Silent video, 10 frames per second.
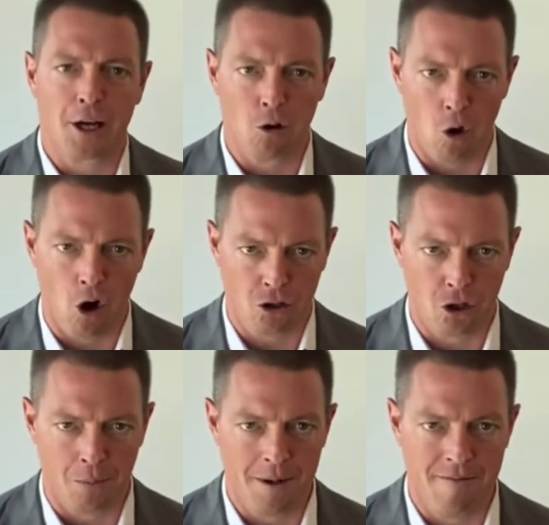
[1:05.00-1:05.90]
like a
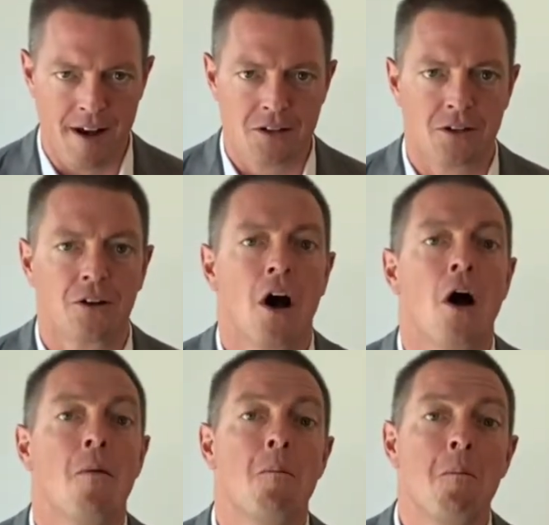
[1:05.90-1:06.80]
long-term investor,
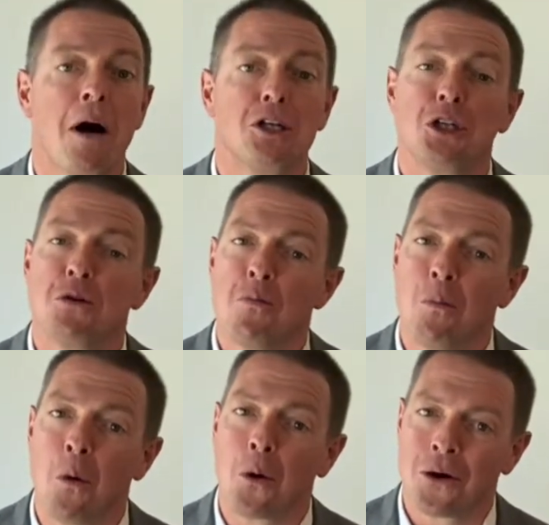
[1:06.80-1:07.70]
much
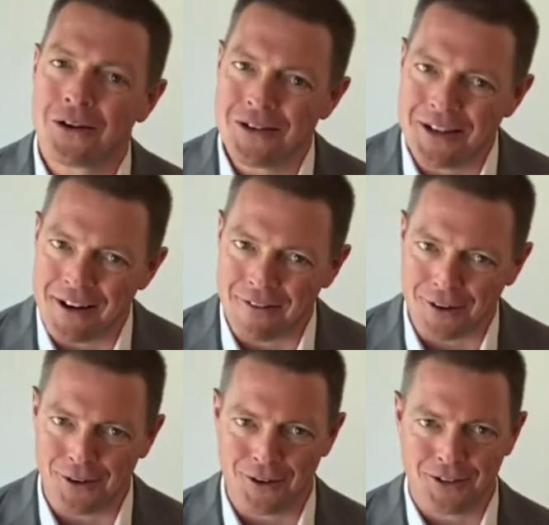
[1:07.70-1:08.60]
more
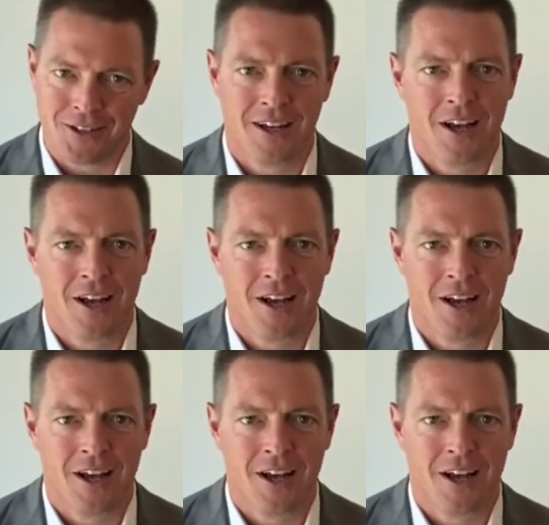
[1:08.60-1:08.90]
difficult.